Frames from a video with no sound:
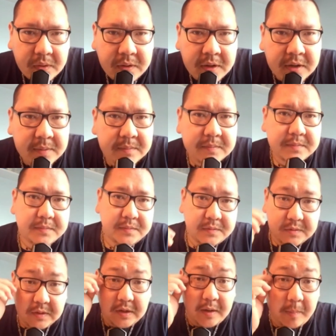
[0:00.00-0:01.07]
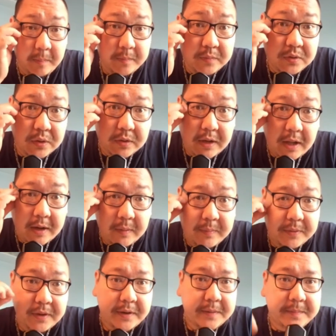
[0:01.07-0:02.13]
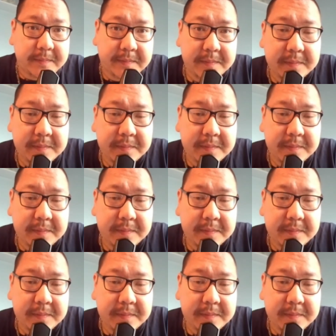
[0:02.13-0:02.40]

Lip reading: You can throw that up there.